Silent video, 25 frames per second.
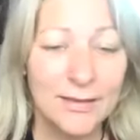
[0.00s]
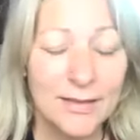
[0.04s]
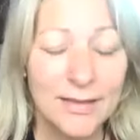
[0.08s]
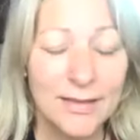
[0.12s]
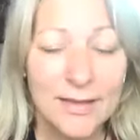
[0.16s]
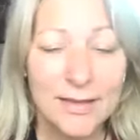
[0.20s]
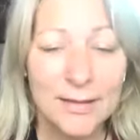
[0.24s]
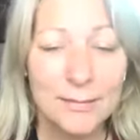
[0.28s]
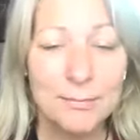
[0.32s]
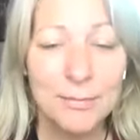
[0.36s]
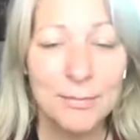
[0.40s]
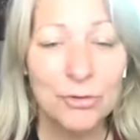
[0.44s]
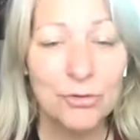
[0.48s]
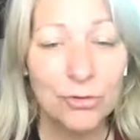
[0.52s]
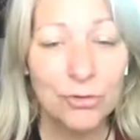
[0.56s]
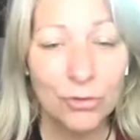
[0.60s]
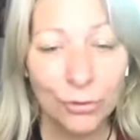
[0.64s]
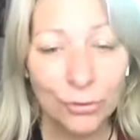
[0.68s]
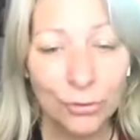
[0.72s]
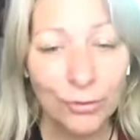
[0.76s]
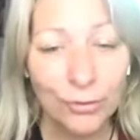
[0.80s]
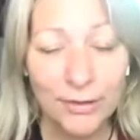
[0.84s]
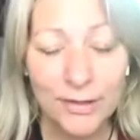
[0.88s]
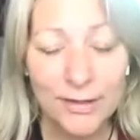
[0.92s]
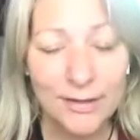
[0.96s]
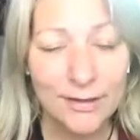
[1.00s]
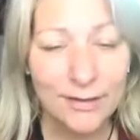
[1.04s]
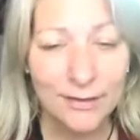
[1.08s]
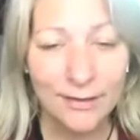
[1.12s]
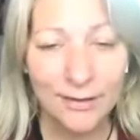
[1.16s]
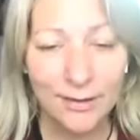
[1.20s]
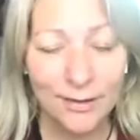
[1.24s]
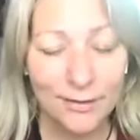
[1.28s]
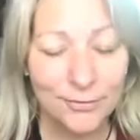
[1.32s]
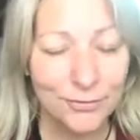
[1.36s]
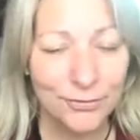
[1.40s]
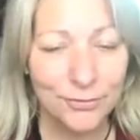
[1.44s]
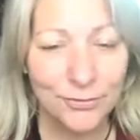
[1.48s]
immaturity
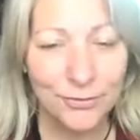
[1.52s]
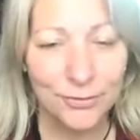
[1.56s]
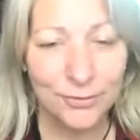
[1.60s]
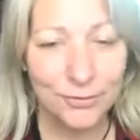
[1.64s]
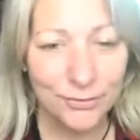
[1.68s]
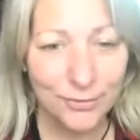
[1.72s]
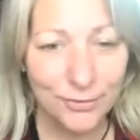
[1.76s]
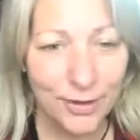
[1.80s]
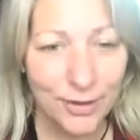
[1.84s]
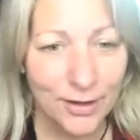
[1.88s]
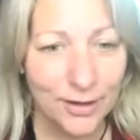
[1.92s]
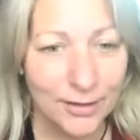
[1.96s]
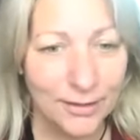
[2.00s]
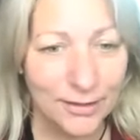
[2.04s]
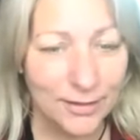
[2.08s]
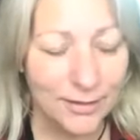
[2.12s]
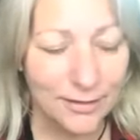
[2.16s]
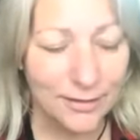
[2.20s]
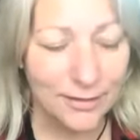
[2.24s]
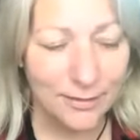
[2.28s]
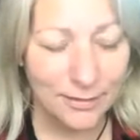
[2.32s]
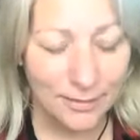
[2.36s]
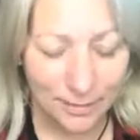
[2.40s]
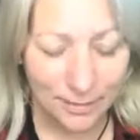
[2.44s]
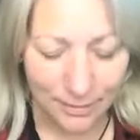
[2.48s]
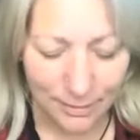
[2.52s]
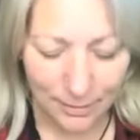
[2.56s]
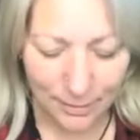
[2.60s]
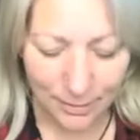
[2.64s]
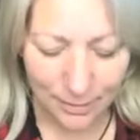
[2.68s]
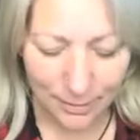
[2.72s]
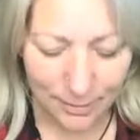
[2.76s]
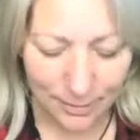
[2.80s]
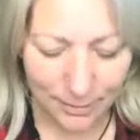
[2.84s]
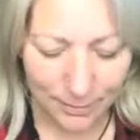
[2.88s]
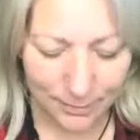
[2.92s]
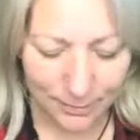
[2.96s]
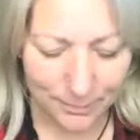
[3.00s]
of society,
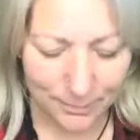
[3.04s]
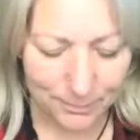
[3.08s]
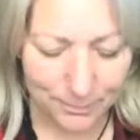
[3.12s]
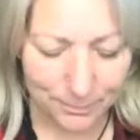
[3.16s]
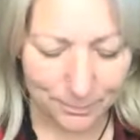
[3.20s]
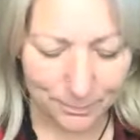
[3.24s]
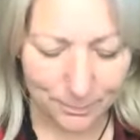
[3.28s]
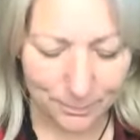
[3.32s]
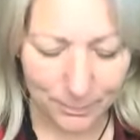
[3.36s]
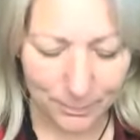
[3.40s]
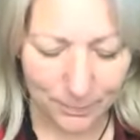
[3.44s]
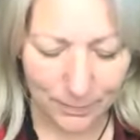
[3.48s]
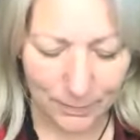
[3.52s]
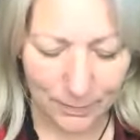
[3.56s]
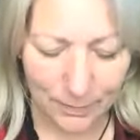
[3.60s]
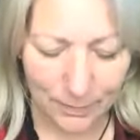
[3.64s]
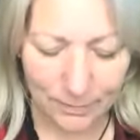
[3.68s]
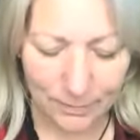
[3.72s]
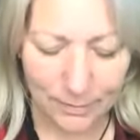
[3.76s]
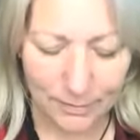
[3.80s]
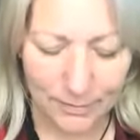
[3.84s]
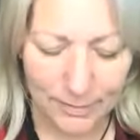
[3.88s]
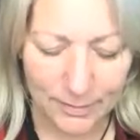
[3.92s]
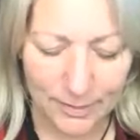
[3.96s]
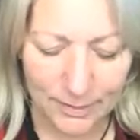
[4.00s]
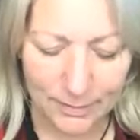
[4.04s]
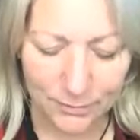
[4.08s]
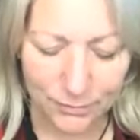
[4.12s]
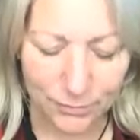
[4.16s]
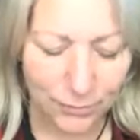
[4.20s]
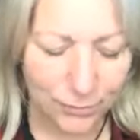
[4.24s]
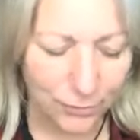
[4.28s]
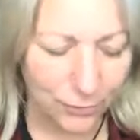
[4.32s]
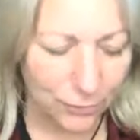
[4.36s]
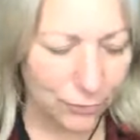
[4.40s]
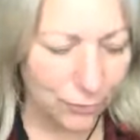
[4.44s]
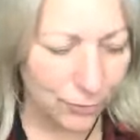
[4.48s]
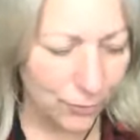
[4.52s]
the need to
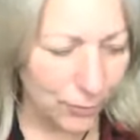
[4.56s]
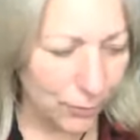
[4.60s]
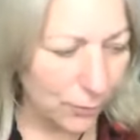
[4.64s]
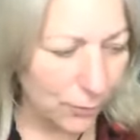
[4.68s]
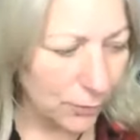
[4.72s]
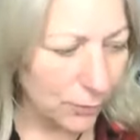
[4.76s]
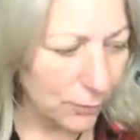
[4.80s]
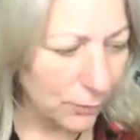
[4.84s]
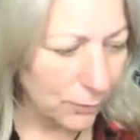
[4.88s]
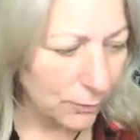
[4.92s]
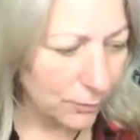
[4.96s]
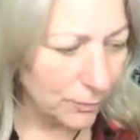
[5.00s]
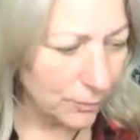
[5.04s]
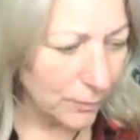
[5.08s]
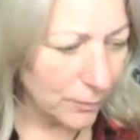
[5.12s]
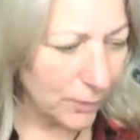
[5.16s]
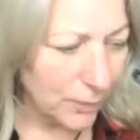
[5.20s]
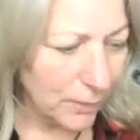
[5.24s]
control,